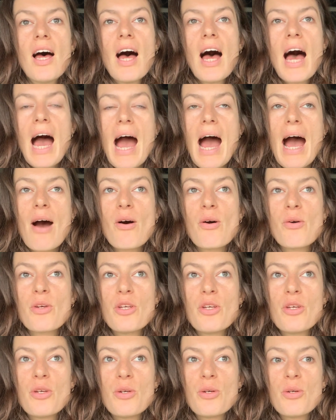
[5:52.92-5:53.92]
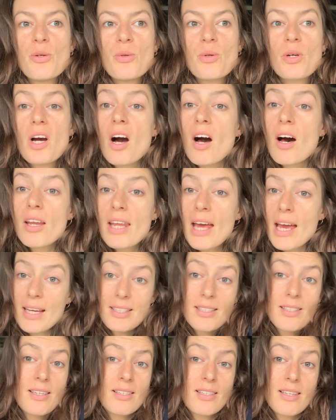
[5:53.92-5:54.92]
how you can't
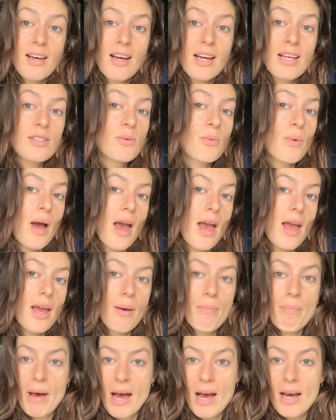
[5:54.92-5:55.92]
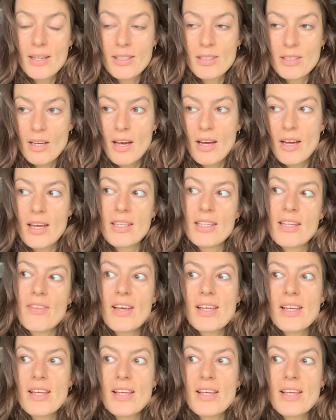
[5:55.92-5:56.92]
exercise away a bad diet. Now
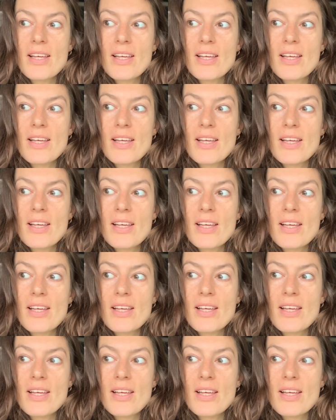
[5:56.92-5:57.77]
that's something we've all heard